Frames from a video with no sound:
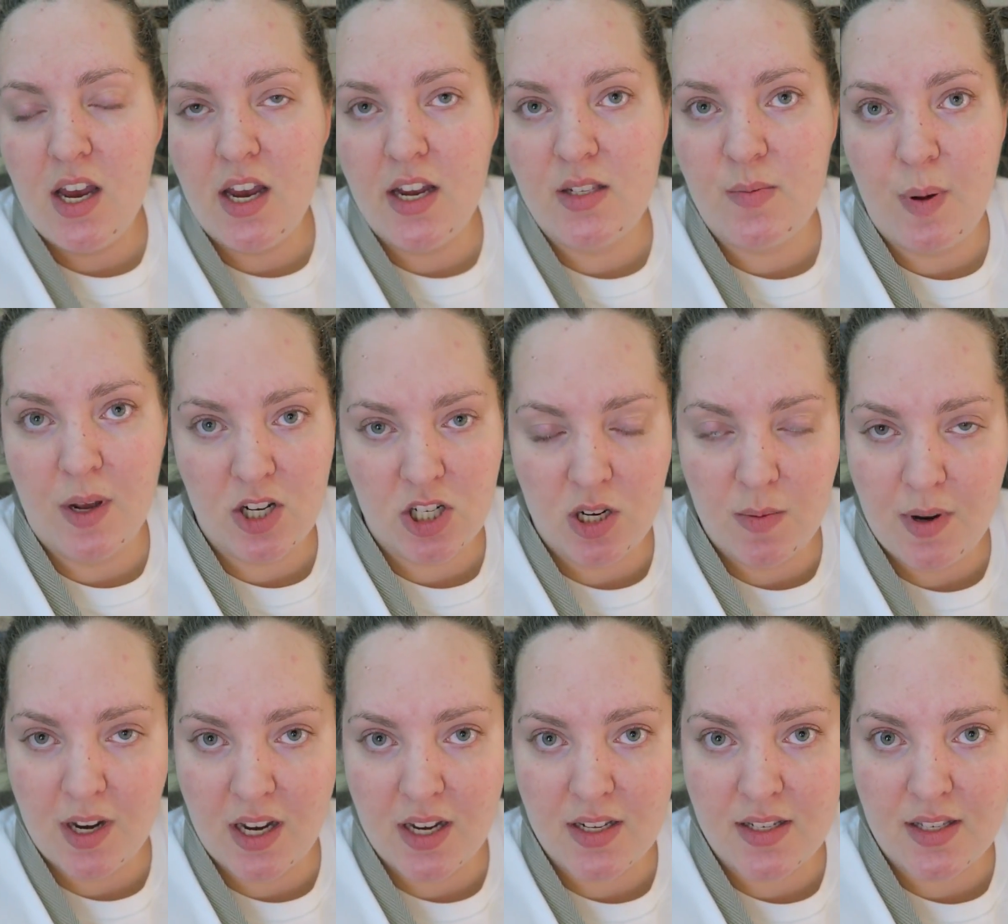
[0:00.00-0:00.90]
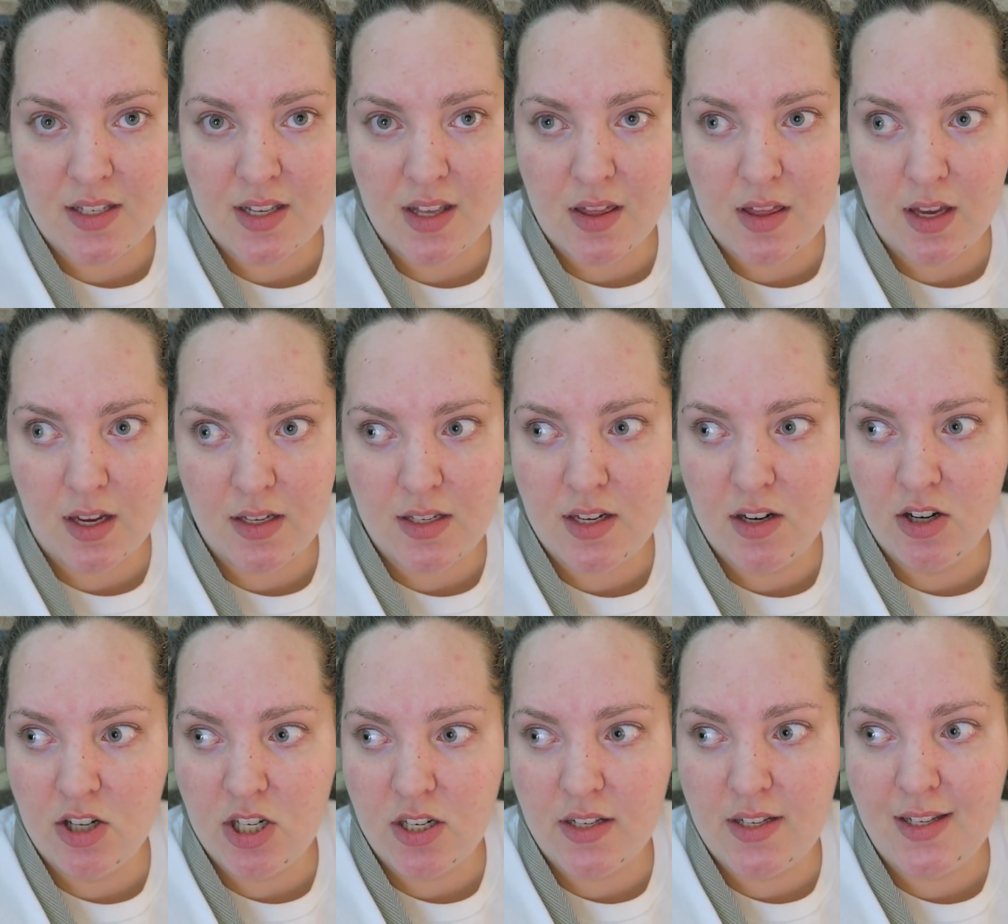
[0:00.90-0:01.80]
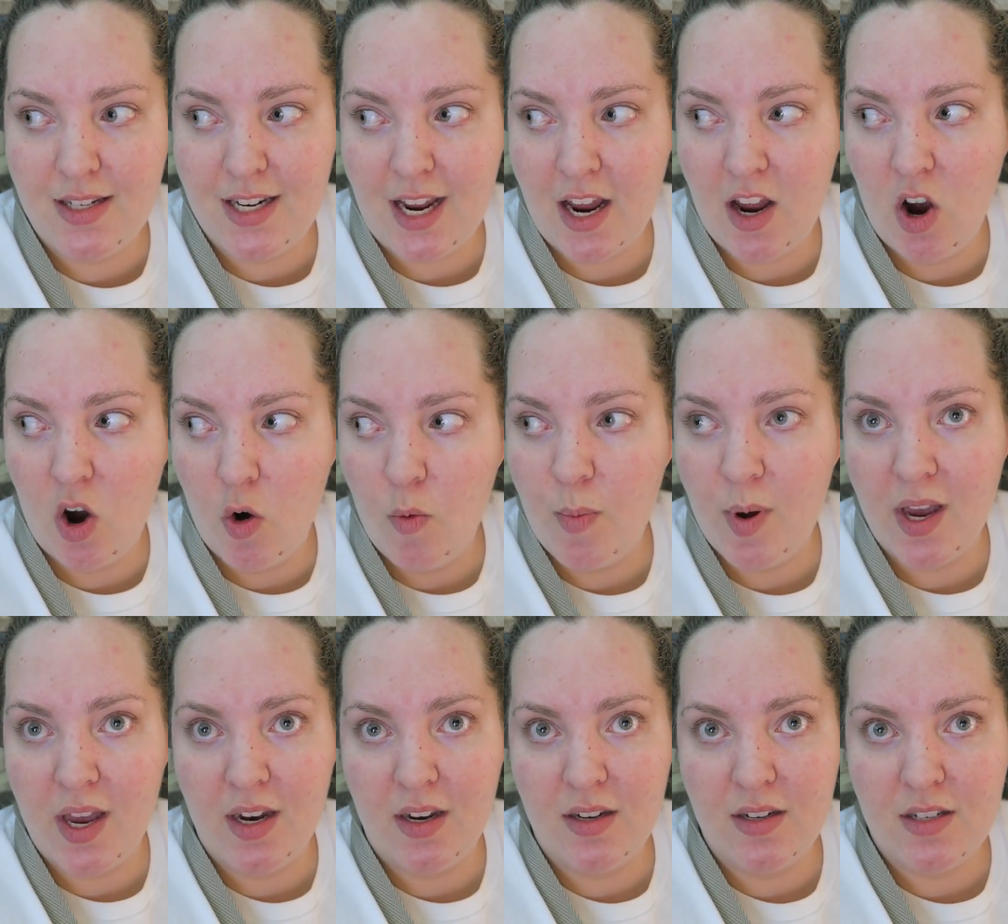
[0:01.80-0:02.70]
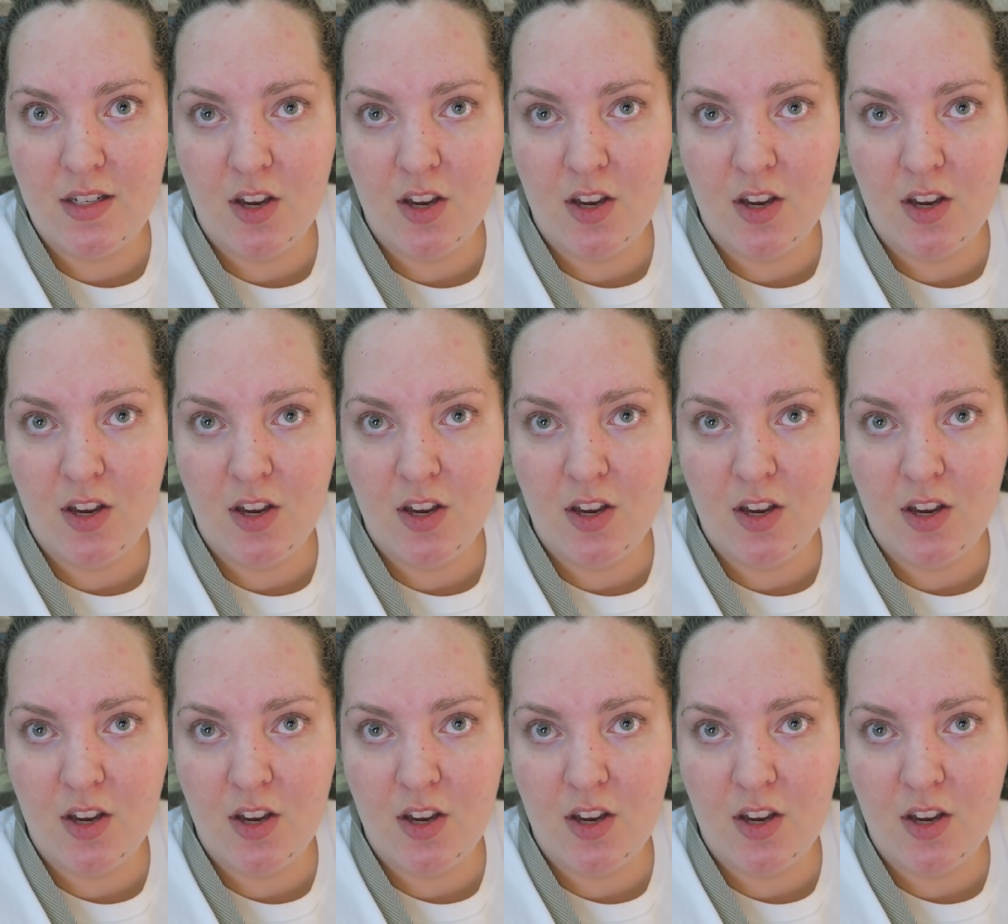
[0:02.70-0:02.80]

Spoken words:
especially because things here just stay open